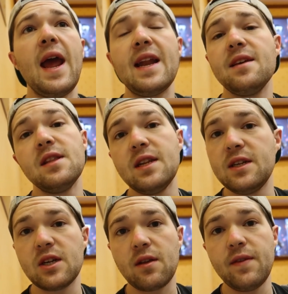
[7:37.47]
any of the
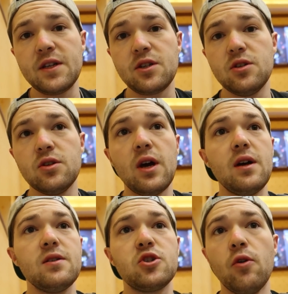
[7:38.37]
DJ convention
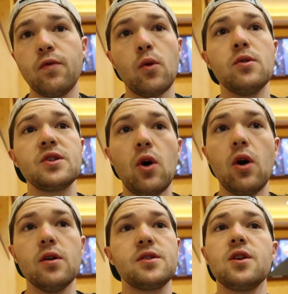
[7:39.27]
show floors are.